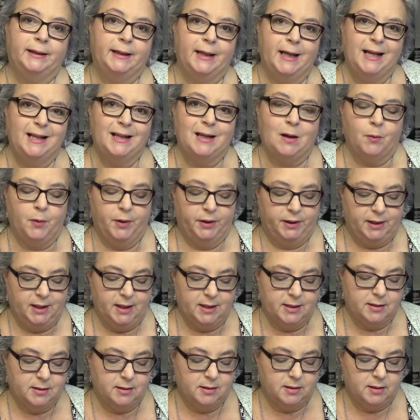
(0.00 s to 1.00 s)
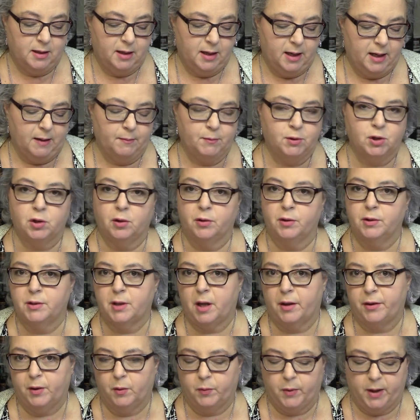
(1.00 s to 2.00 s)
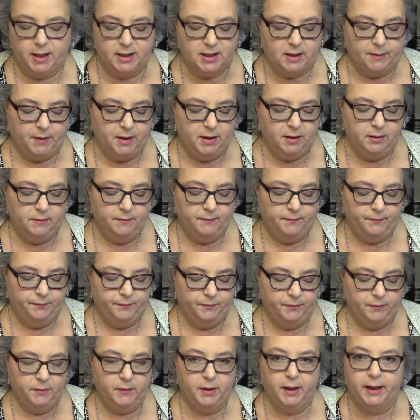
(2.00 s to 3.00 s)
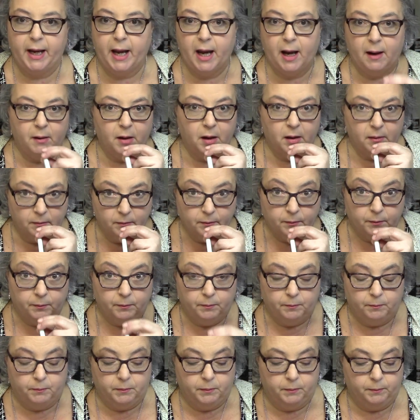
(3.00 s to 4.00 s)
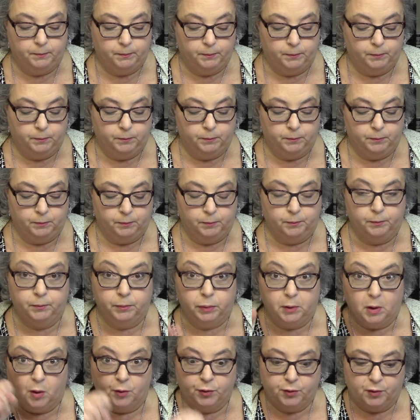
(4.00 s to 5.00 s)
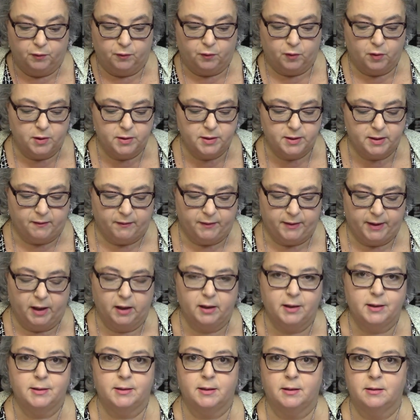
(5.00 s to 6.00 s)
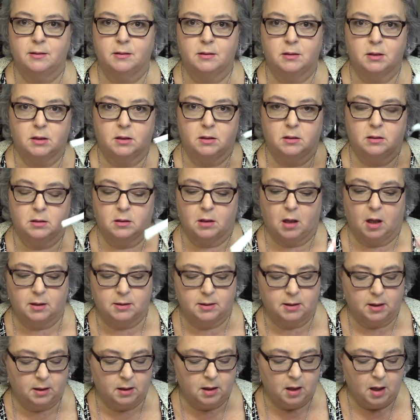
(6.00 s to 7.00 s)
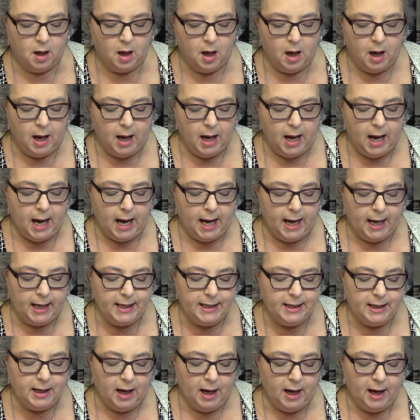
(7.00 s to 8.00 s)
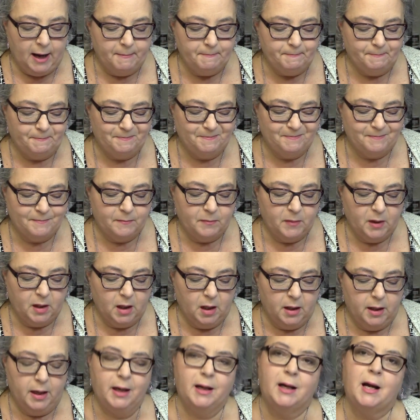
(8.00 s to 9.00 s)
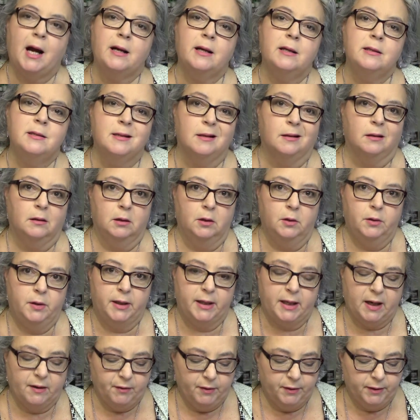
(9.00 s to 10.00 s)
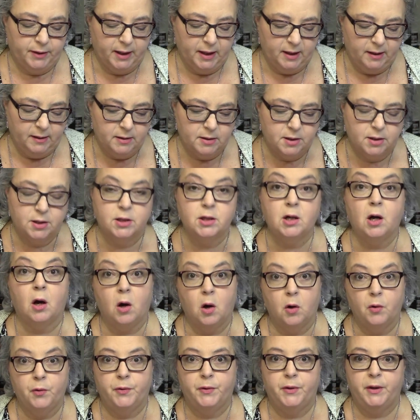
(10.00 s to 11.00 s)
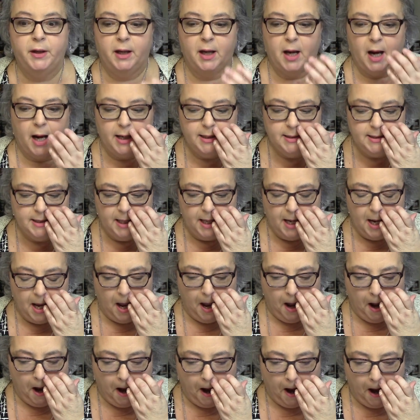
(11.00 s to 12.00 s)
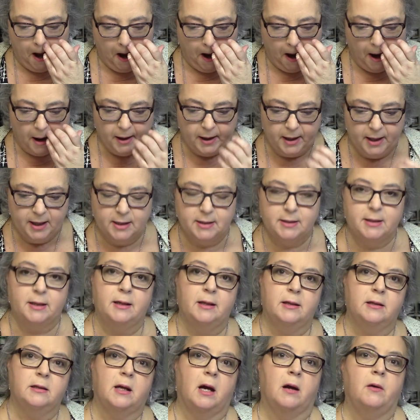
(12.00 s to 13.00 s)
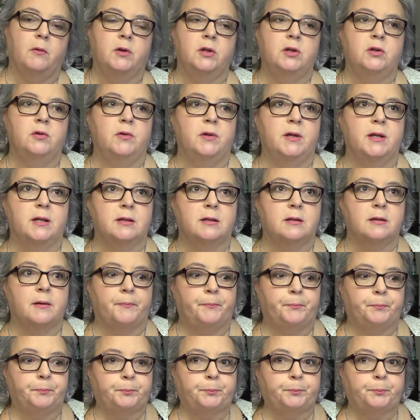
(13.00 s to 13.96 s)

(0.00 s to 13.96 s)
thing that with this, and I'm sure there's other ways, I mean, you can't blow to force everything because it's toxic. It kind of diluted everything. So the idea is, and then I would do this